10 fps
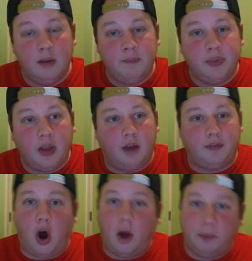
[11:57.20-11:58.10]
of
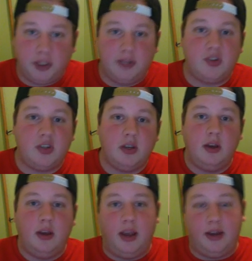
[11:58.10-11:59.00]
options
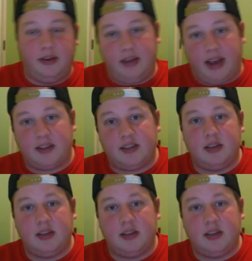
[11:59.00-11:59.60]
and decks